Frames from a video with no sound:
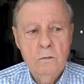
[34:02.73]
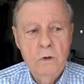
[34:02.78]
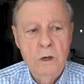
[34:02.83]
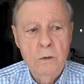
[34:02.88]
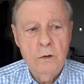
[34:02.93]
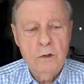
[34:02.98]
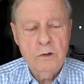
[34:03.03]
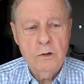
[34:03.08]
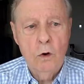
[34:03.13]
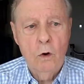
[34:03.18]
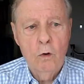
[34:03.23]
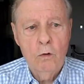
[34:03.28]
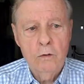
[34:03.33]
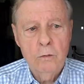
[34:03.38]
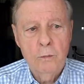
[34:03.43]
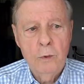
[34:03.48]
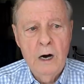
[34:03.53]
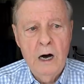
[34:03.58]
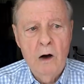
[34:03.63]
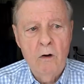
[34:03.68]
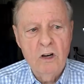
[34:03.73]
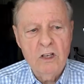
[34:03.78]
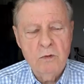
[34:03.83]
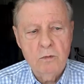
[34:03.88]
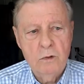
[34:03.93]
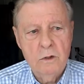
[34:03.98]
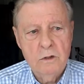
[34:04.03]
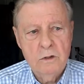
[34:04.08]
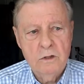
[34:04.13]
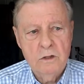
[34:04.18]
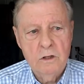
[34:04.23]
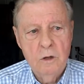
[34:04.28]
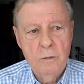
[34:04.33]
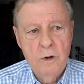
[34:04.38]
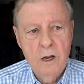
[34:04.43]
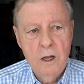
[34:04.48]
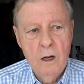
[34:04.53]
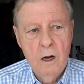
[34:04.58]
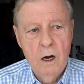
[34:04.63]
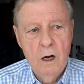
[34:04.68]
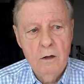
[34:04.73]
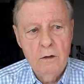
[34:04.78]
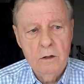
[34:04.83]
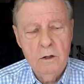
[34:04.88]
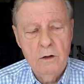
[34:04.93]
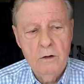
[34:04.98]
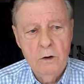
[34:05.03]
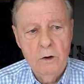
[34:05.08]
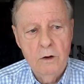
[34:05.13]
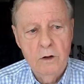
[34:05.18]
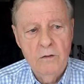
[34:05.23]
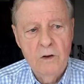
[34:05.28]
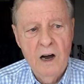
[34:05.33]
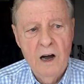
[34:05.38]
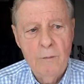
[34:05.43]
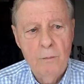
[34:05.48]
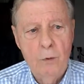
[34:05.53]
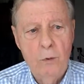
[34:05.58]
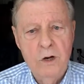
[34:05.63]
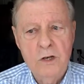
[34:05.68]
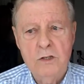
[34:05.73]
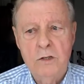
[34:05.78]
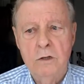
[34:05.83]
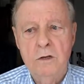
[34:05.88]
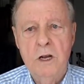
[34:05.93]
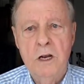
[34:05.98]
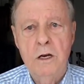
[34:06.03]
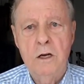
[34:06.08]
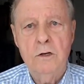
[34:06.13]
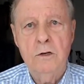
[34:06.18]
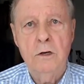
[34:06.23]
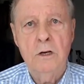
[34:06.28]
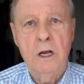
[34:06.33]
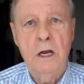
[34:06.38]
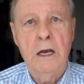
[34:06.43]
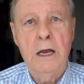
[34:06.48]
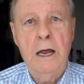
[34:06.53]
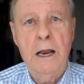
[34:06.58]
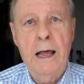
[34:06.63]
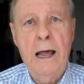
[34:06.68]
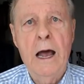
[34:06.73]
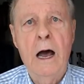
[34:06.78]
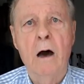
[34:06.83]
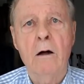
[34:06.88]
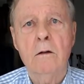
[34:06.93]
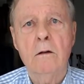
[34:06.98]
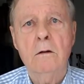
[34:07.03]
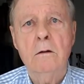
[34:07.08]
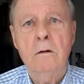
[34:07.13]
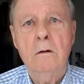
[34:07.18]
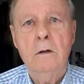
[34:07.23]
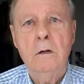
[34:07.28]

we were told pilots with so many 135 points you needed, you could get out.